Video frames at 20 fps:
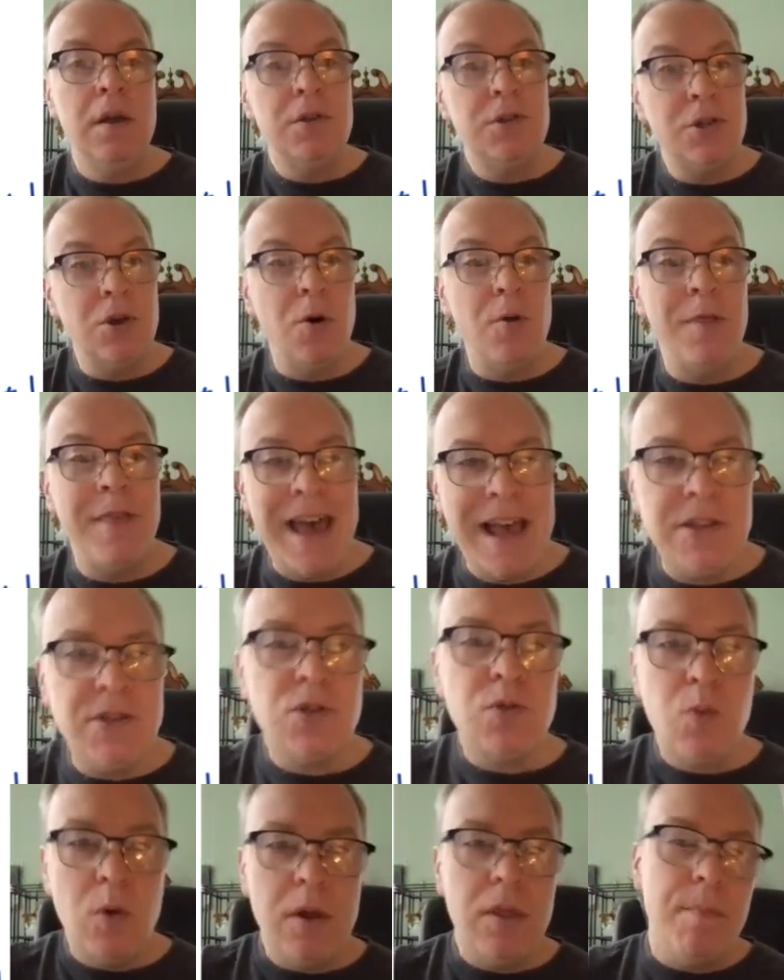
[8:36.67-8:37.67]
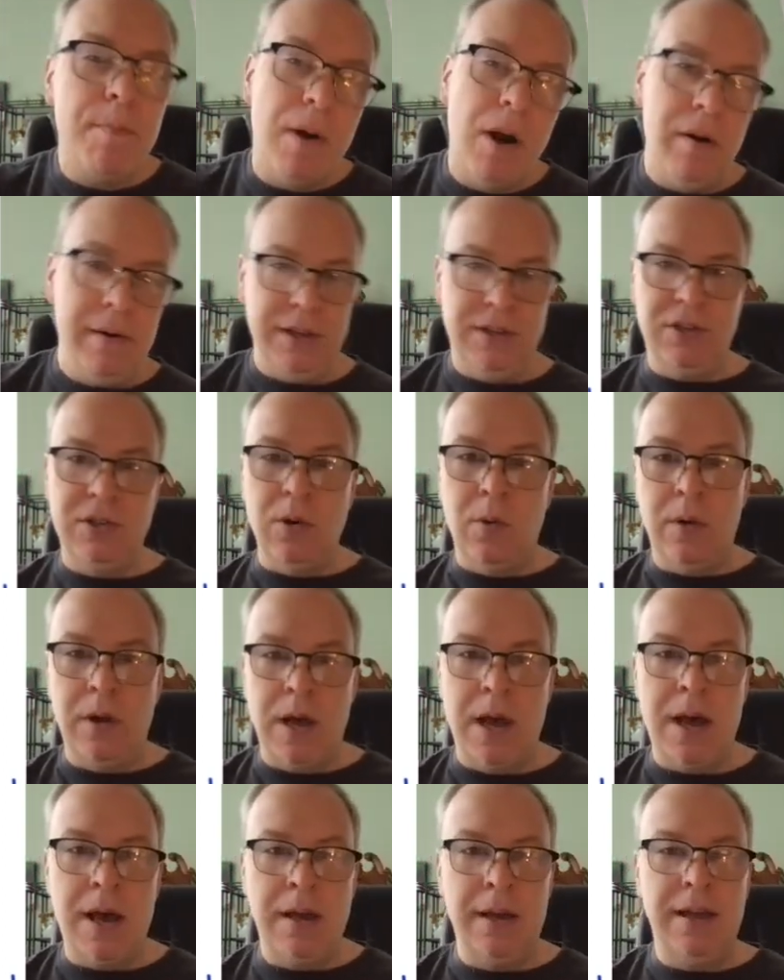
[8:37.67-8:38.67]
So that's where the party's
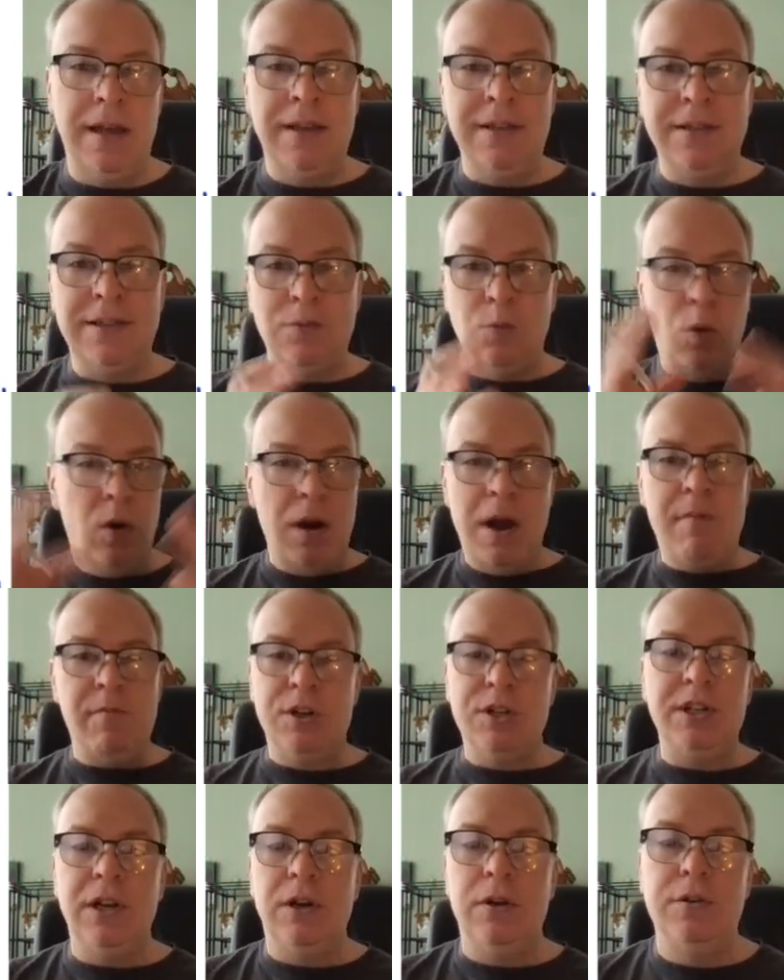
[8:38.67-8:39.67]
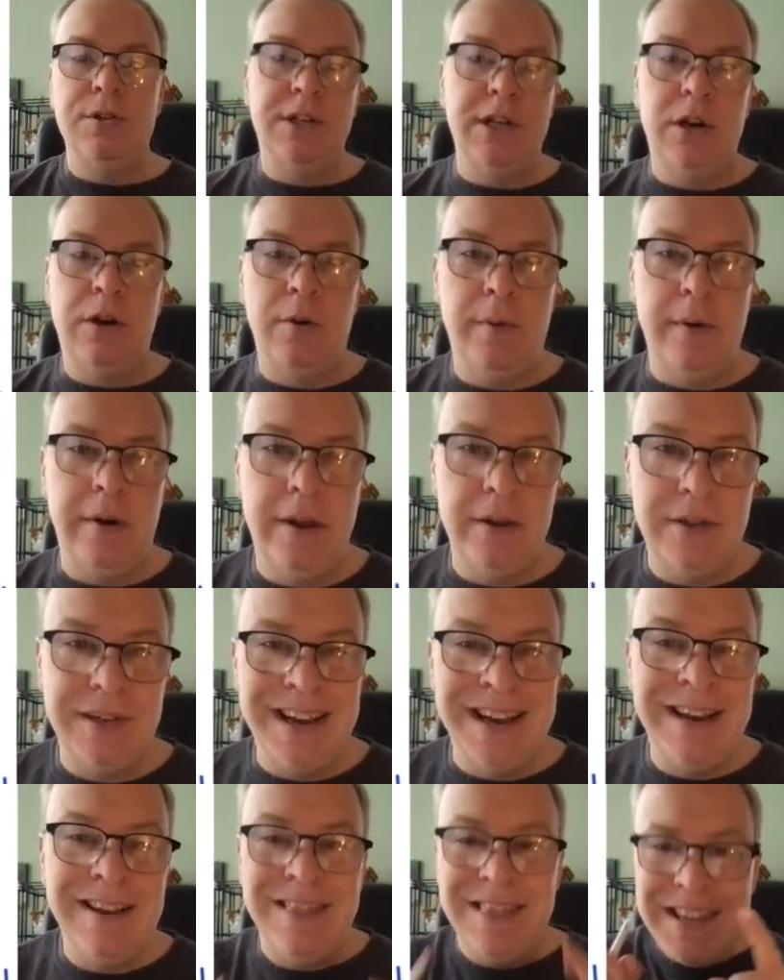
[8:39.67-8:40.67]
going on, is wherever 0, 0 is.
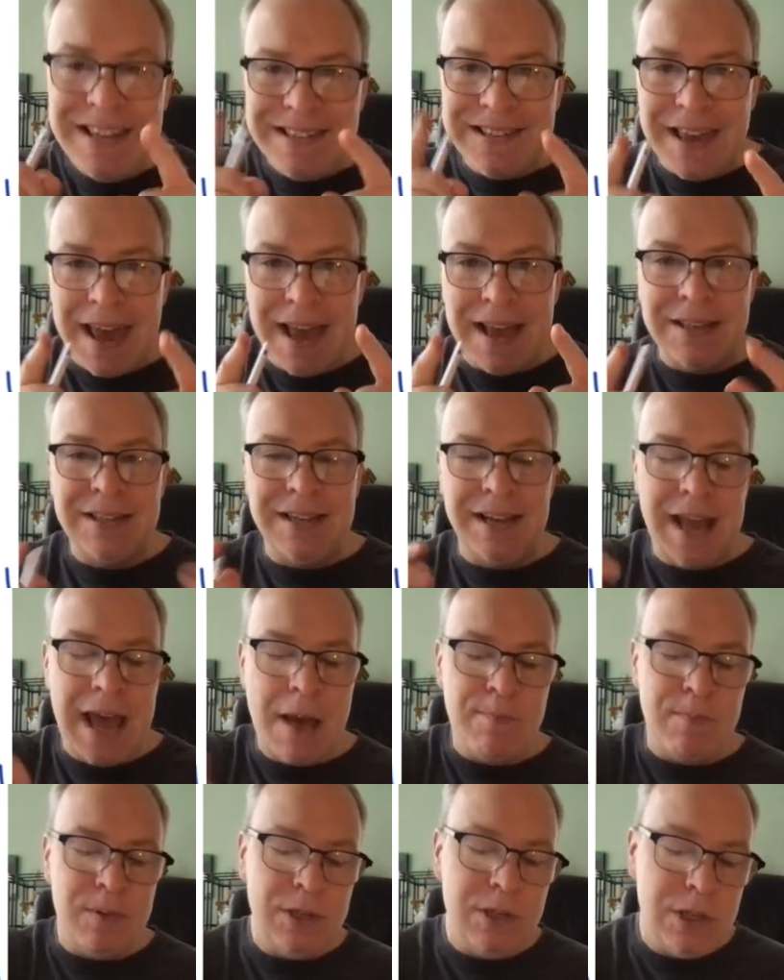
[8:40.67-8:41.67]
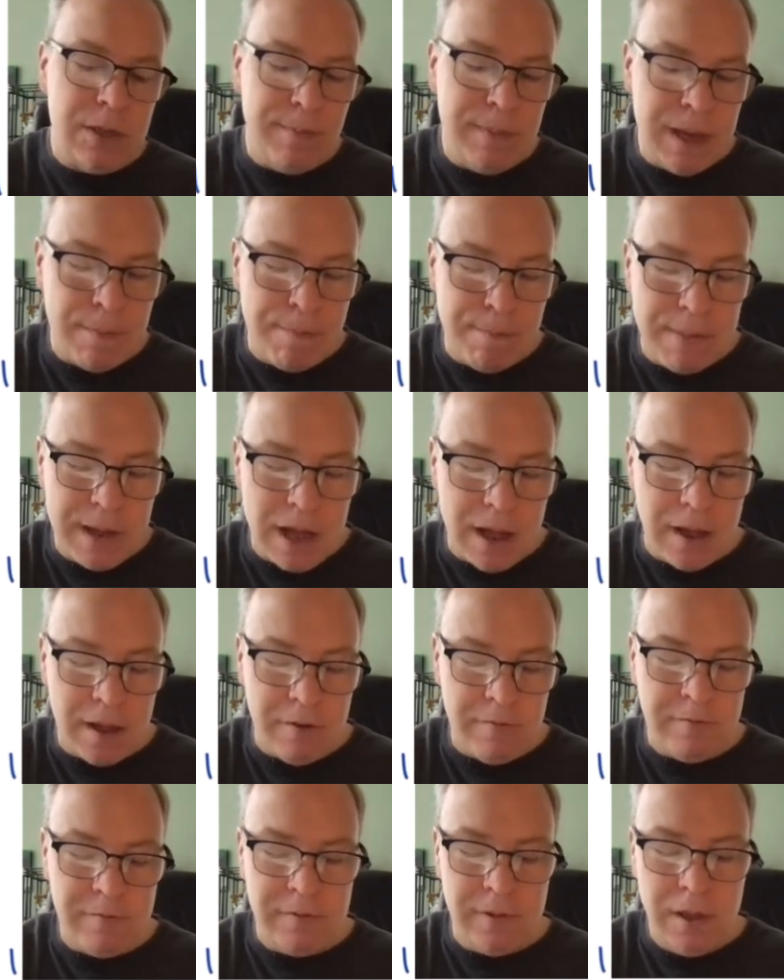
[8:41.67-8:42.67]
In this case, it happens to be
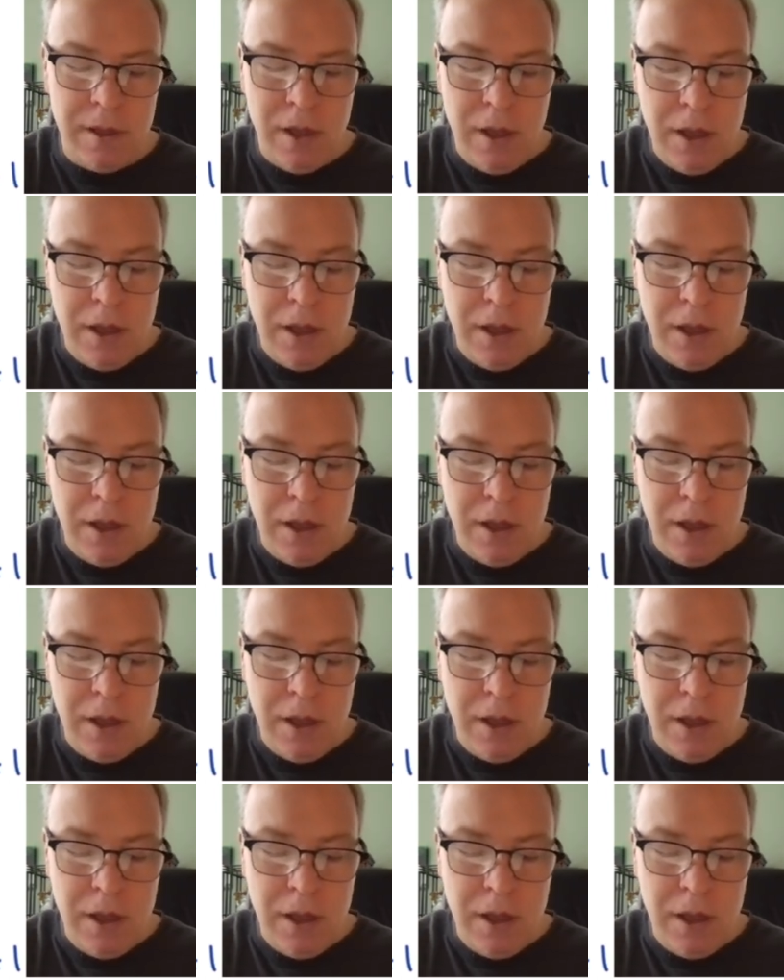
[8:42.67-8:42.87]
above.